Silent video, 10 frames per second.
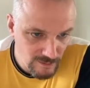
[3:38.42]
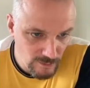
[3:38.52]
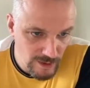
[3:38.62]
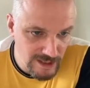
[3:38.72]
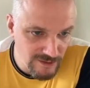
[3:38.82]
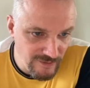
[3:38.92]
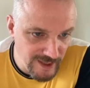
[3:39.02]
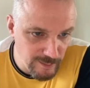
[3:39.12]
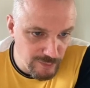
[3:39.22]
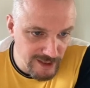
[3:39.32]
When you've had
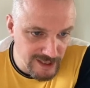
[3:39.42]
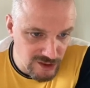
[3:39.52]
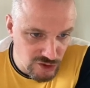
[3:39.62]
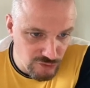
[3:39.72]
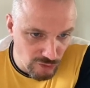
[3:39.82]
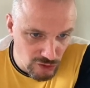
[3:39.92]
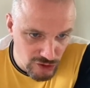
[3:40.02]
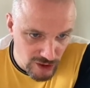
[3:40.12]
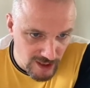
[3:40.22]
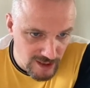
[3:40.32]
a break of
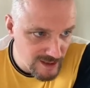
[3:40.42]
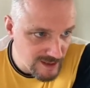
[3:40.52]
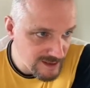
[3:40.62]
structure,